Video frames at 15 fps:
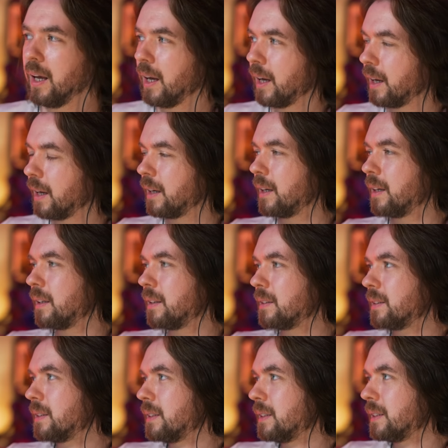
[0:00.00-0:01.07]
a
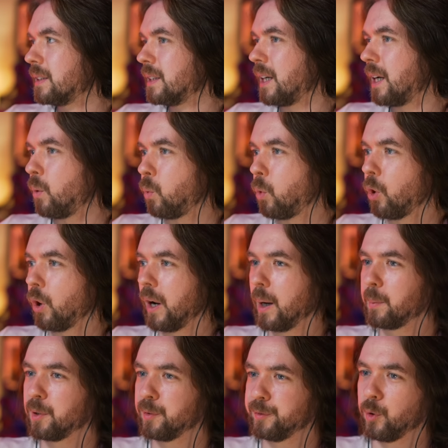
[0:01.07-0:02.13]

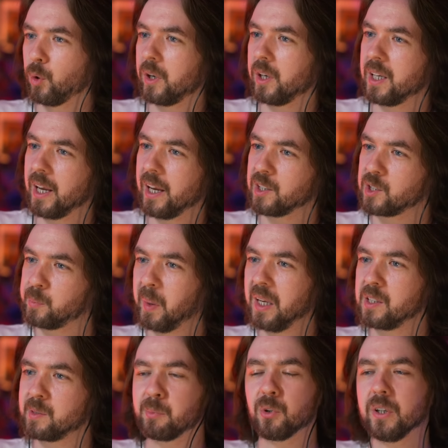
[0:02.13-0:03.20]
Warhammer 40K
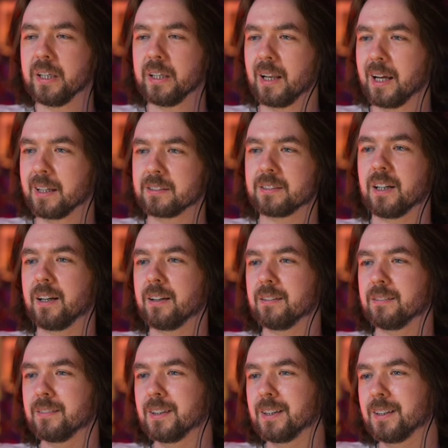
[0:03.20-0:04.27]
Space Marine last night,
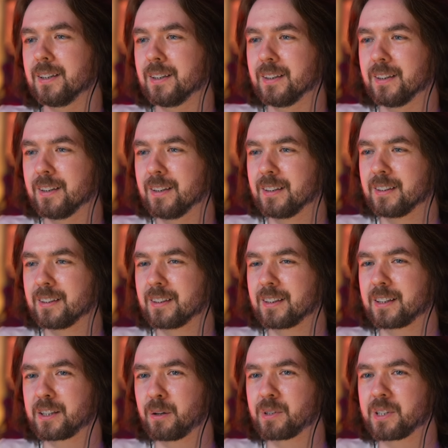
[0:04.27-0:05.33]

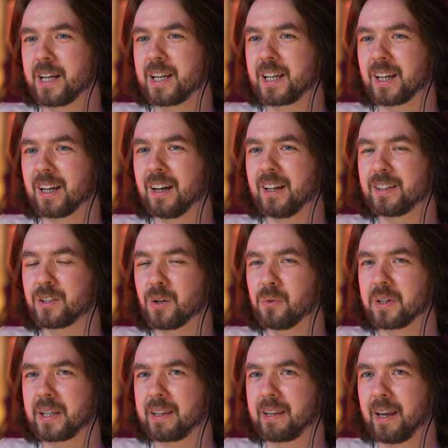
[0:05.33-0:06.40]
because I was like, I
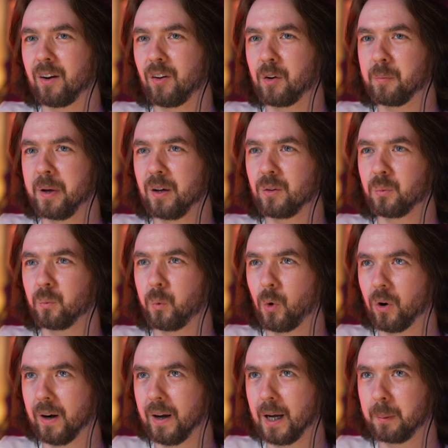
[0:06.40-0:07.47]
don't care about
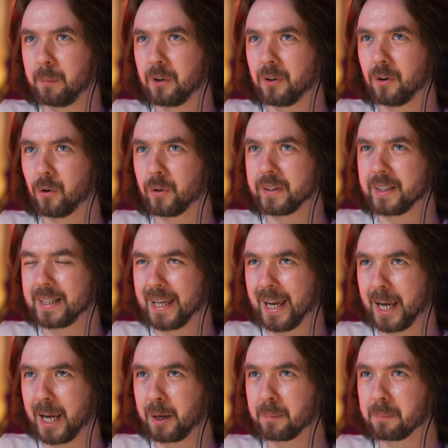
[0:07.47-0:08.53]
Warhammer or the
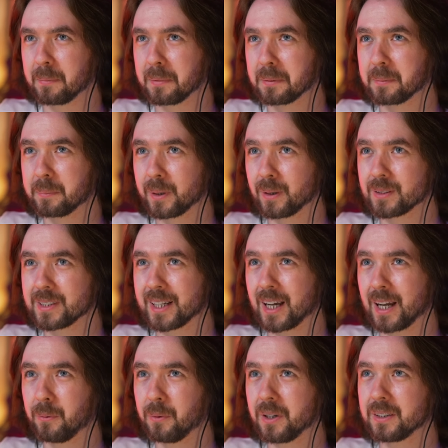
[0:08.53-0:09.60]
game, but I was like,
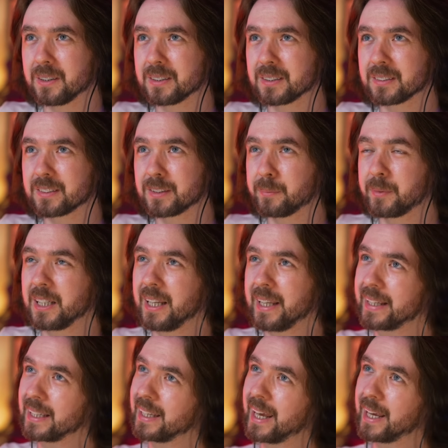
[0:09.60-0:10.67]
I want something
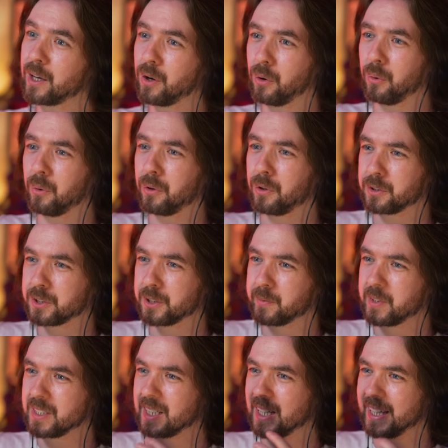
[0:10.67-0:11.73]
like Lego or
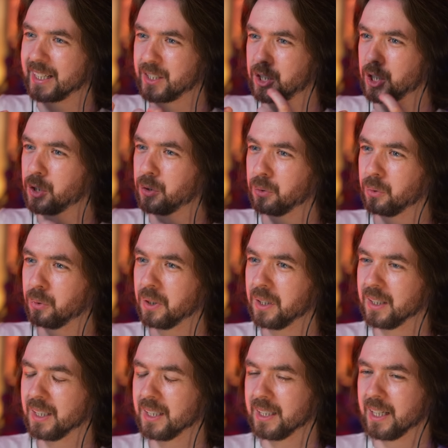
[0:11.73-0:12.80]
something to like do.
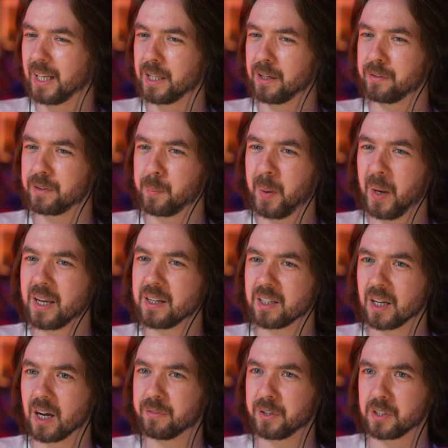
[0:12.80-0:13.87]
And the
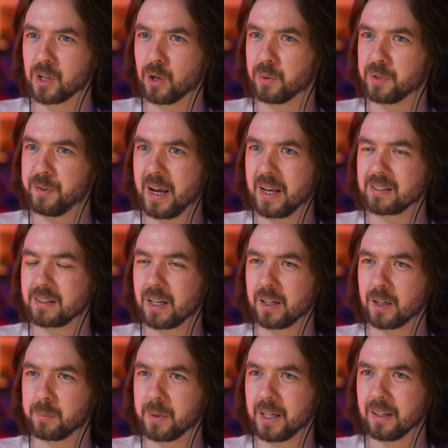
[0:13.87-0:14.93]
painting of it has always
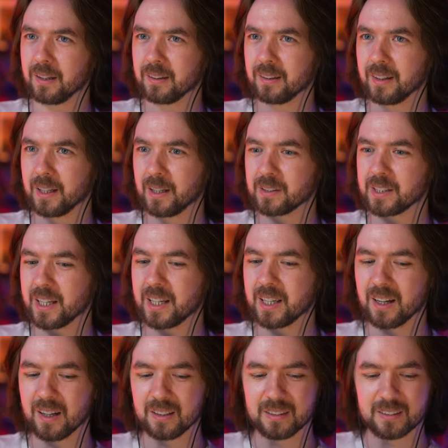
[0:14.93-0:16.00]
fascinated me. And I was like,
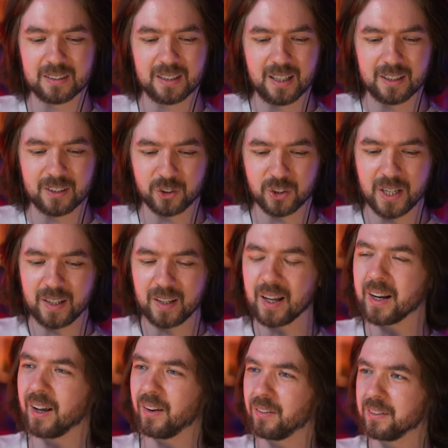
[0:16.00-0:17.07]
I'll try
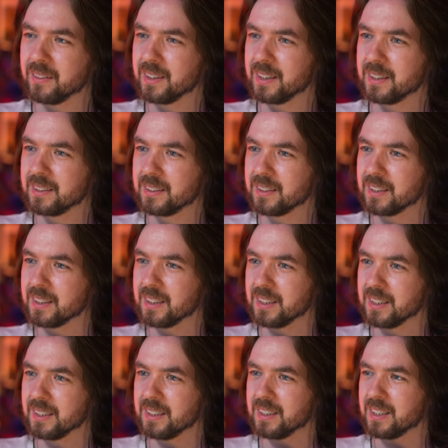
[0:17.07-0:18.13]
that out. And
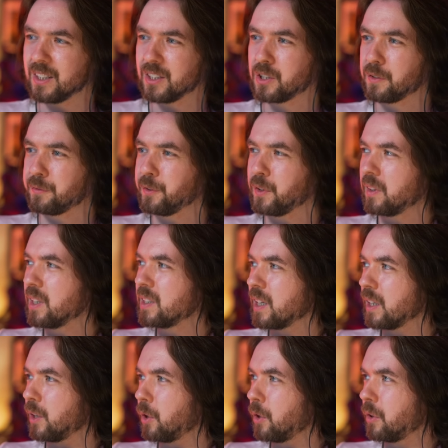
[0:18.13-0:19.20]
it's just a fun thing to
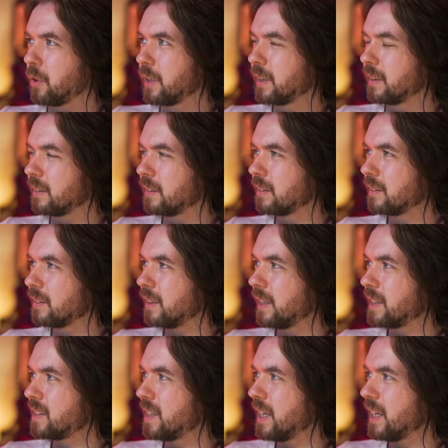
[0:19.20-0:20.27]
learn, and
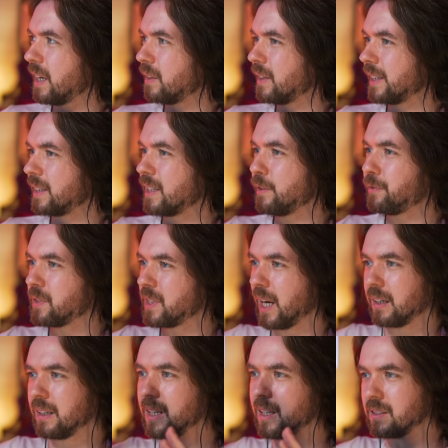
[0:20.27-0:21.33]
like seeing like the different
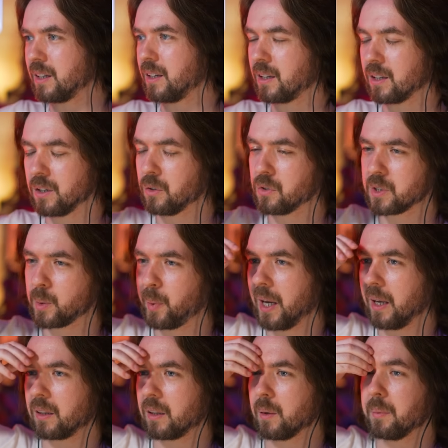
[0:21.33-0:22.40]
techniques that you can use to
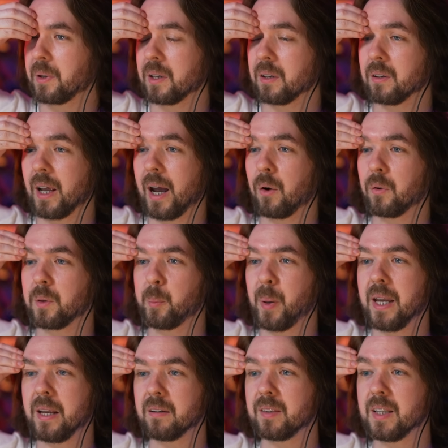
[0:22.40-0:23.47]
paint them, and how the
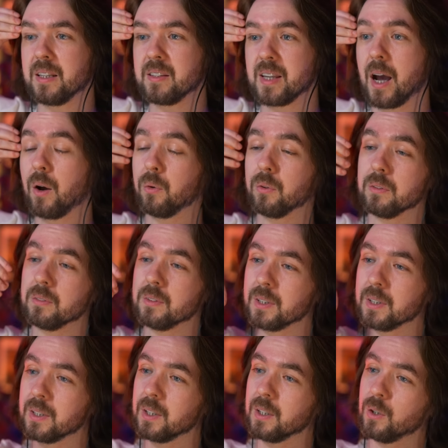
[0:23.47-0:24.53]
paint thins out, and
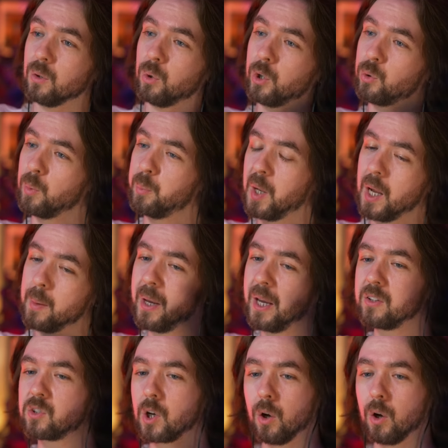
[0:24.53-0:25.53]
where to apply base